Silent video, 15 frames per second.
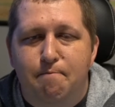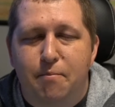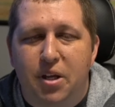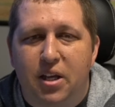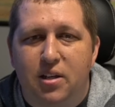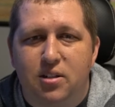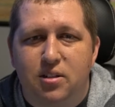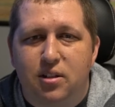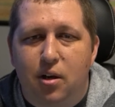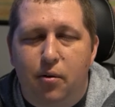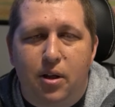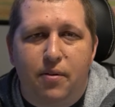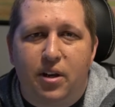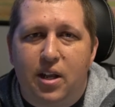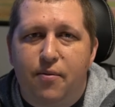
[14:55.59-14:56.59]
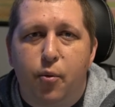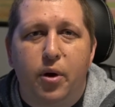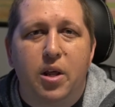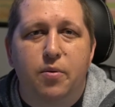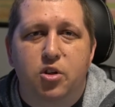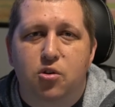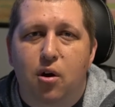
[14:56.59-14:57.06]
Because even
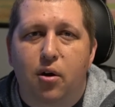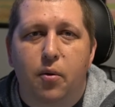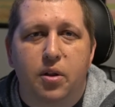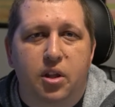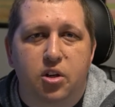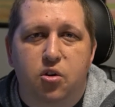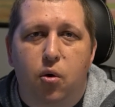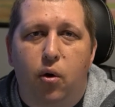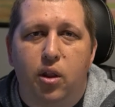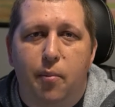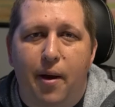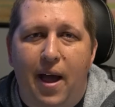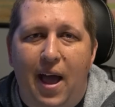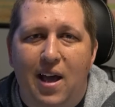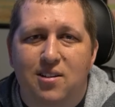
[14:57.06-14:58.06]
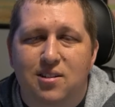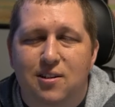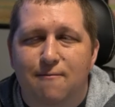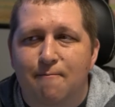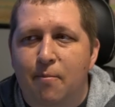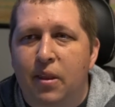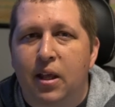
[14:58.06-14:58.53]
when he was struggling with control in the past,